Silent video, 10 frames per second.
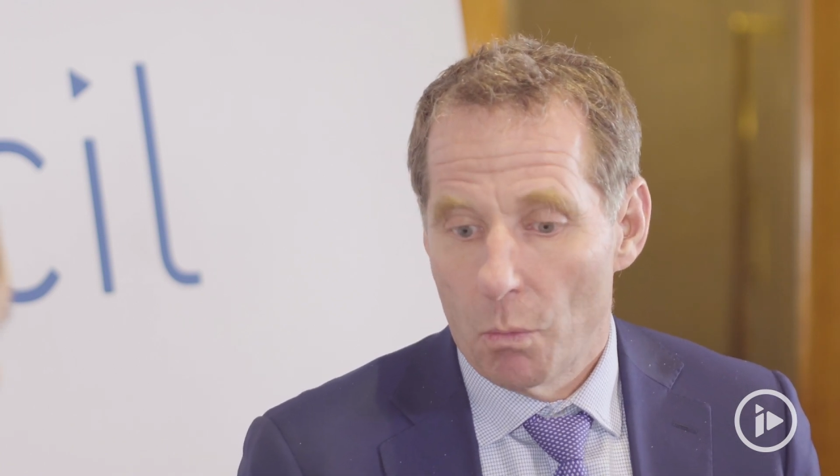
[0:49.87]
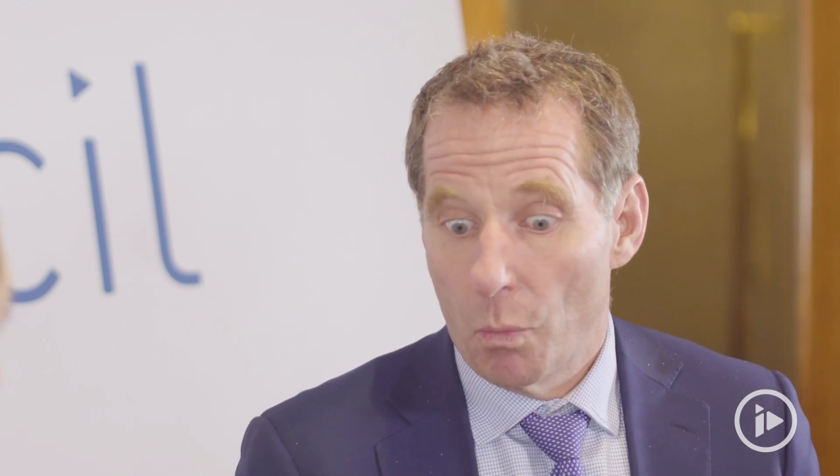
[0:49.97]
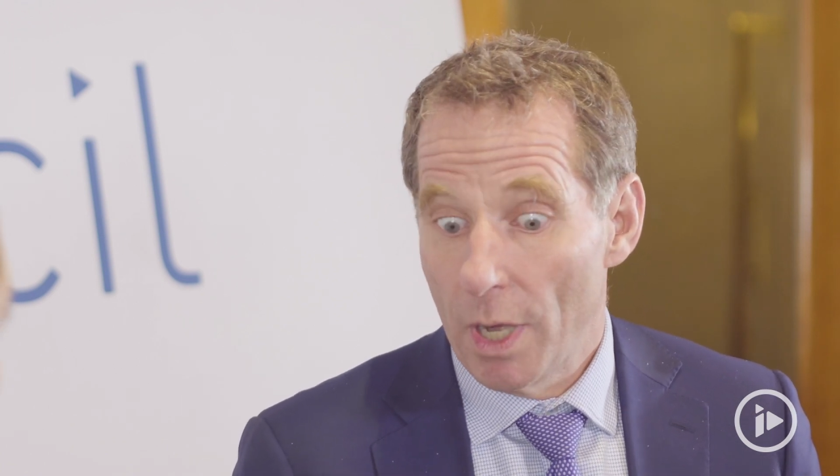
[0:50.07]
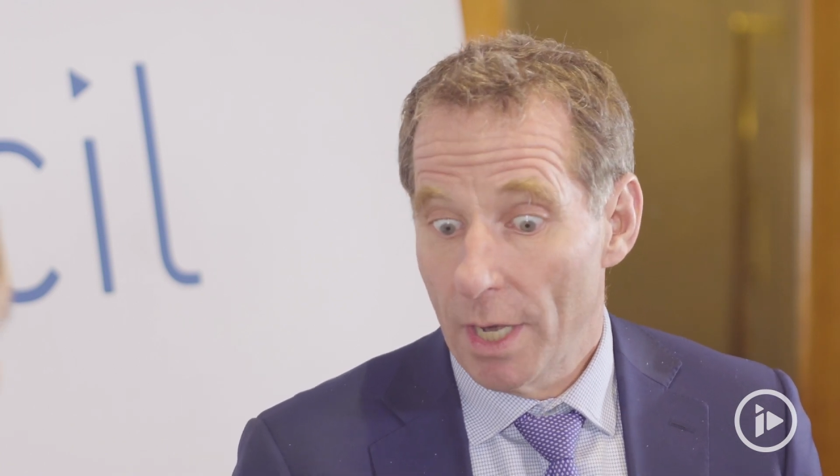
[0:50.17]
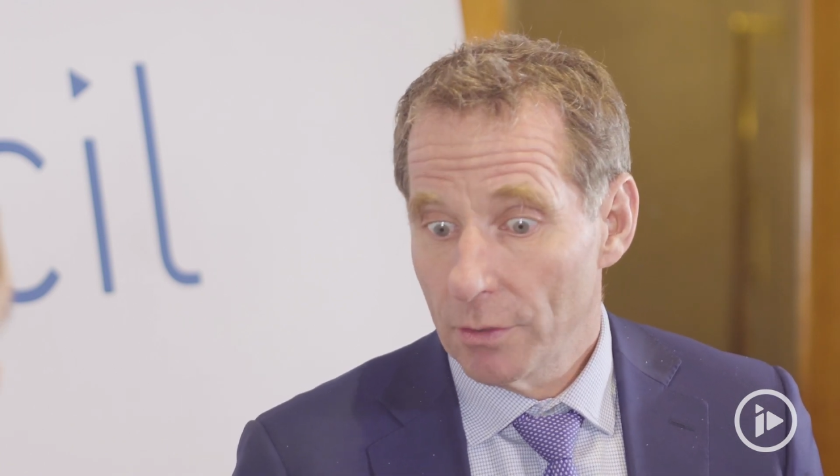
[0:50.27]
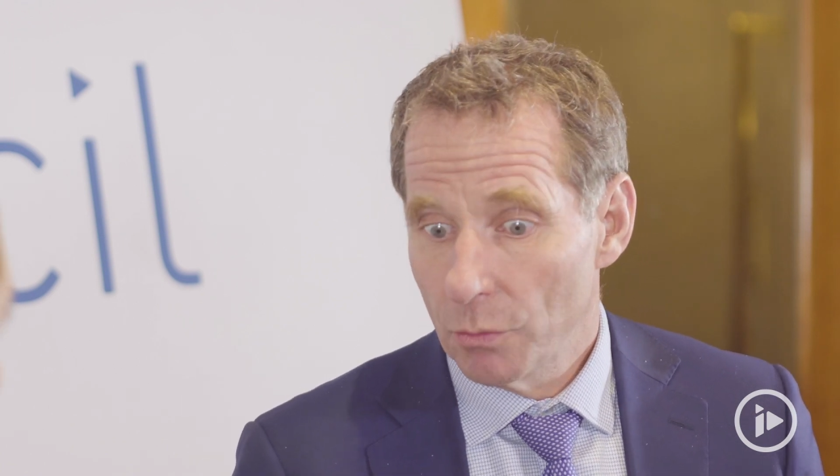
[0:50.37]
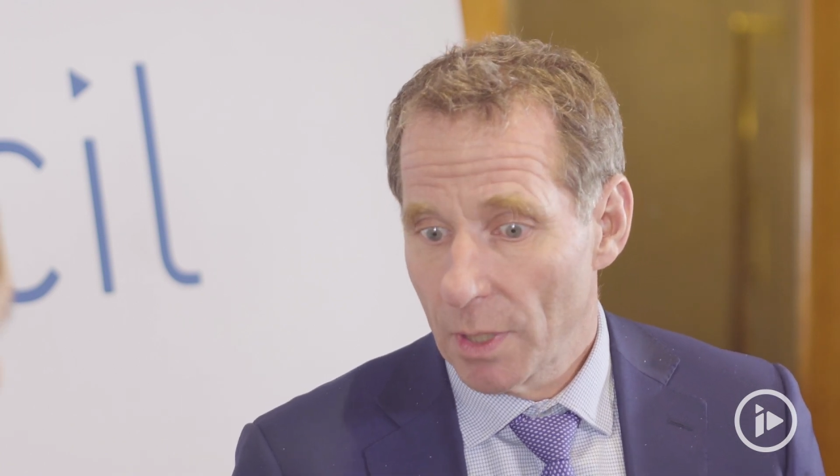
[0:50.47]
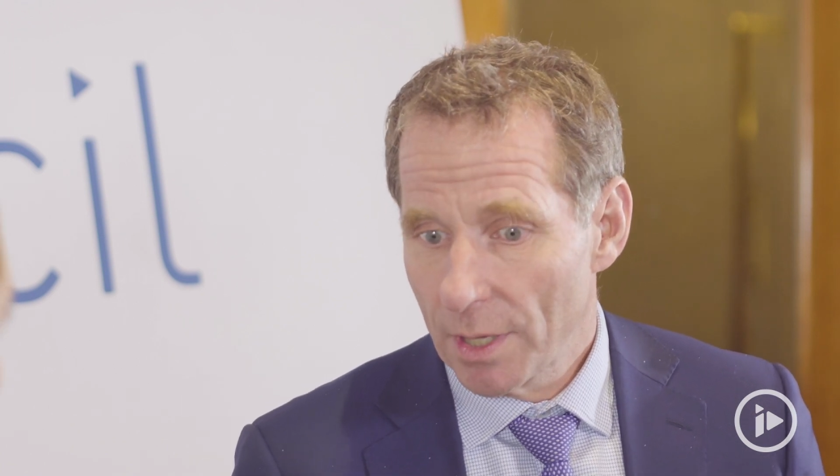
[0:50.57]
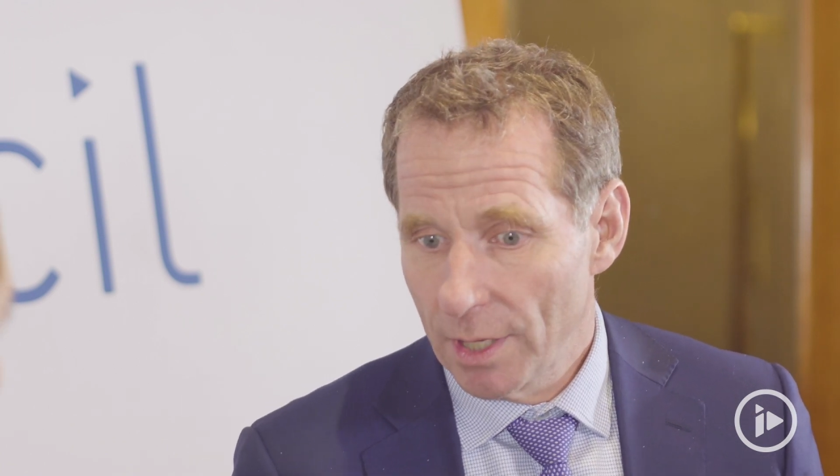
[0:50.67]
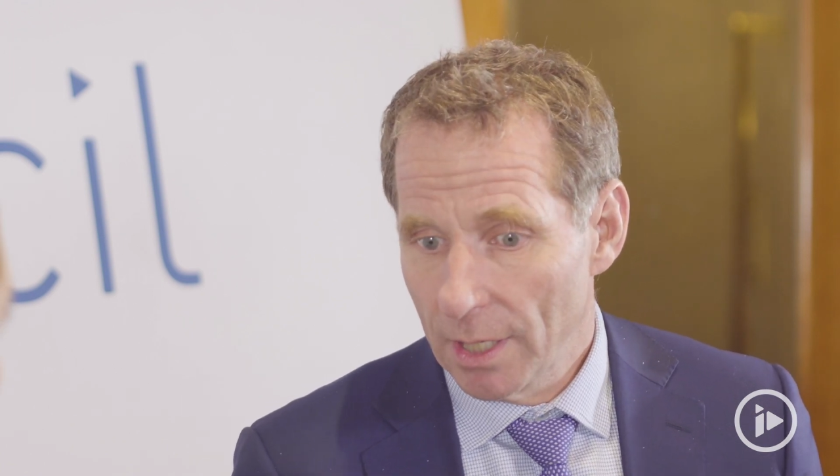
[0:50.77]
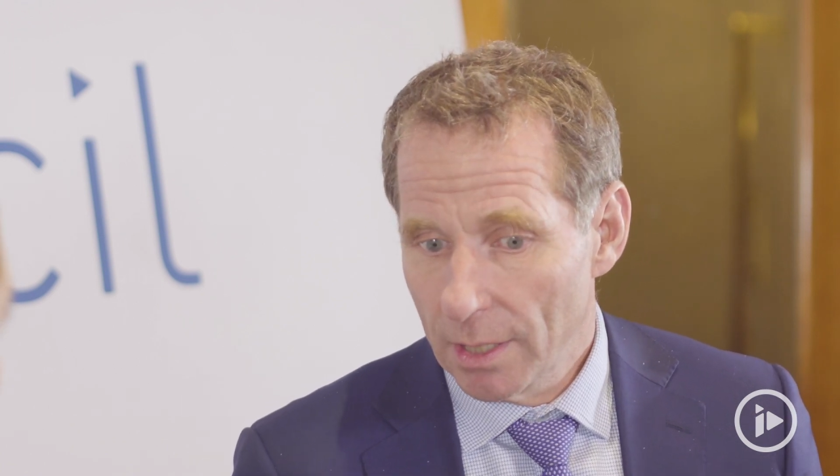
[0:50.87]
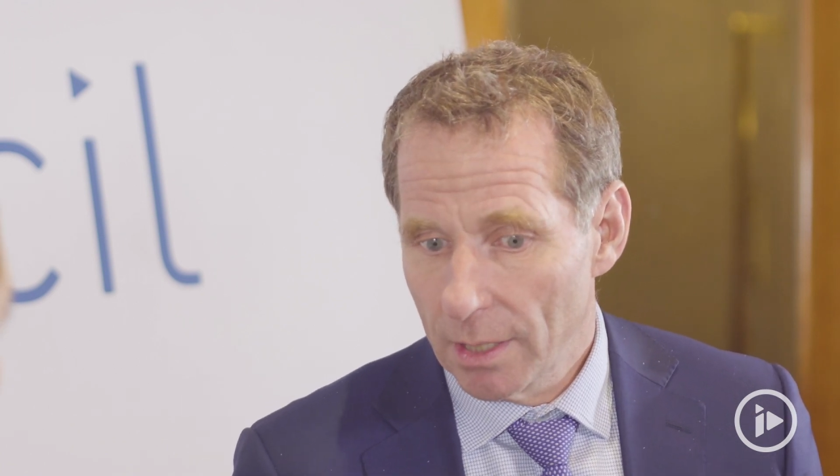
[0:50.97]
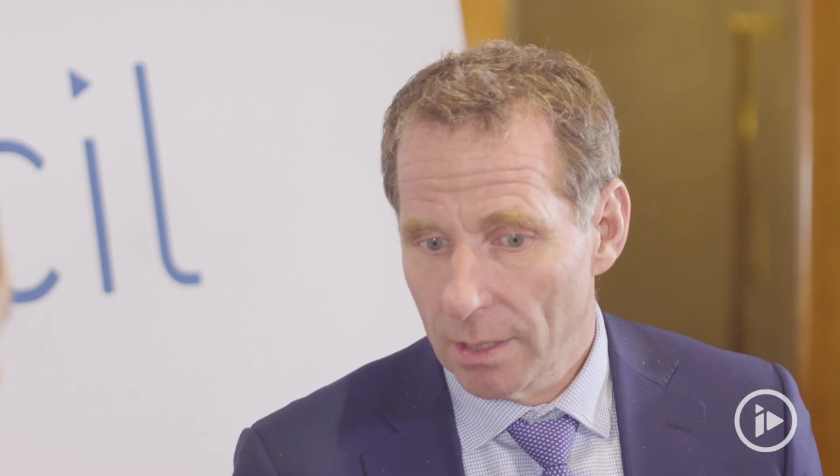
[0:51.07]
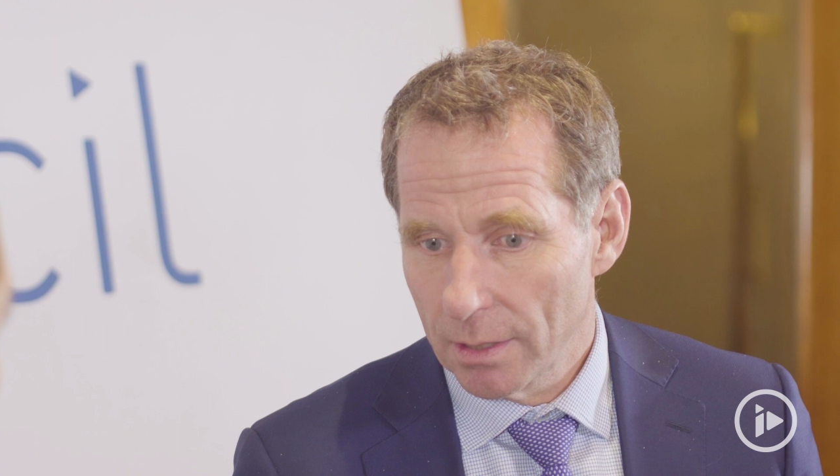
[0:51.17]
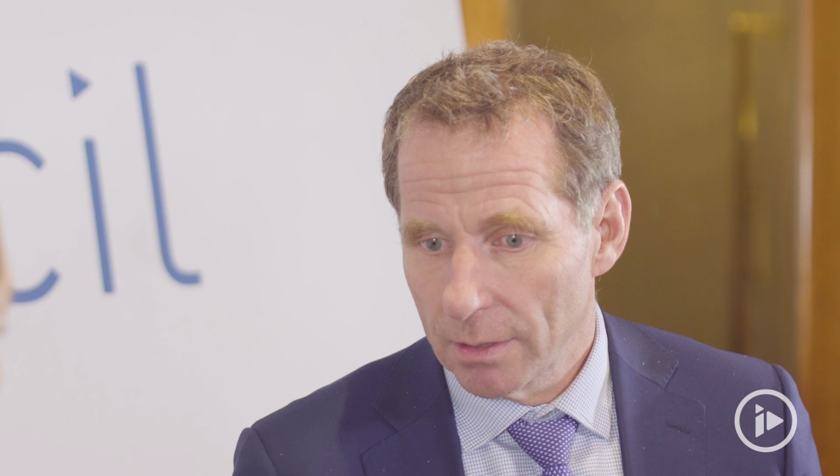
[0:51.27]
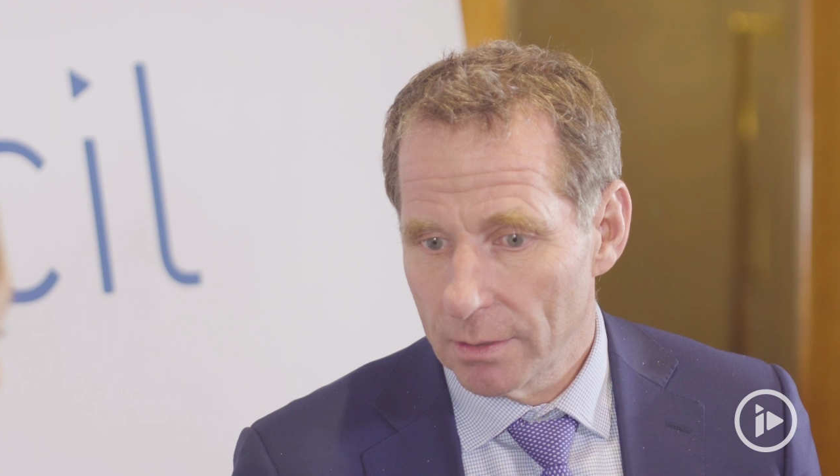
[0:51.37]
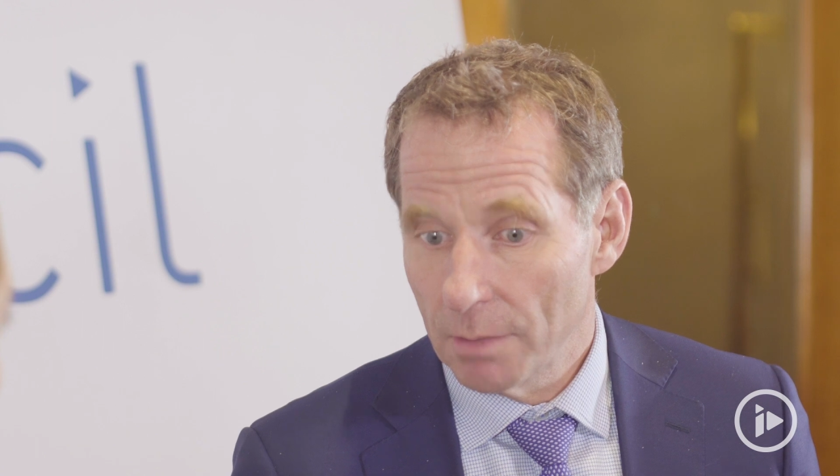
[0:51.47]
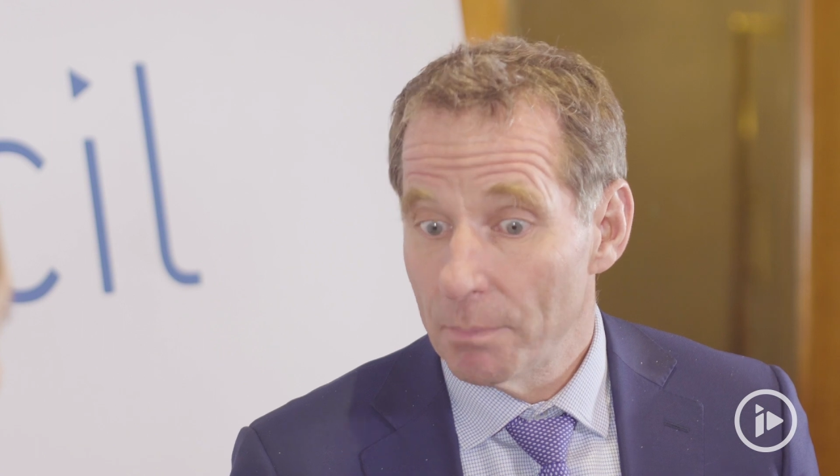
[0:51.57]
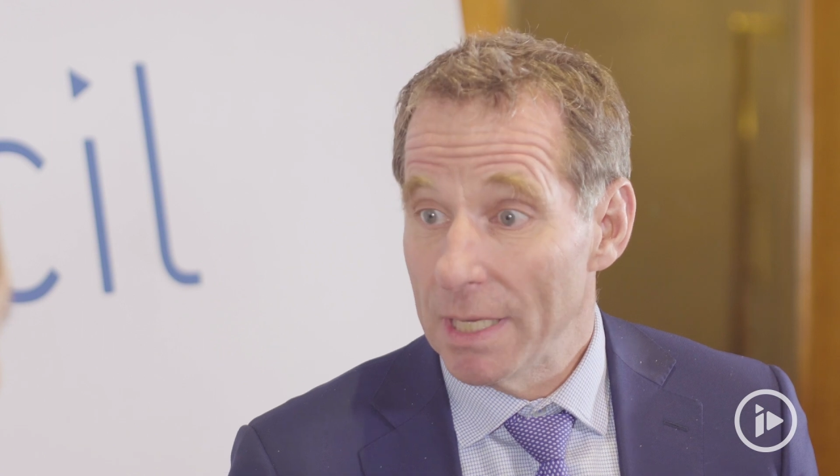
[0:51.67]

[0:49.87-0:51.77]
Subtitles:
where do I think the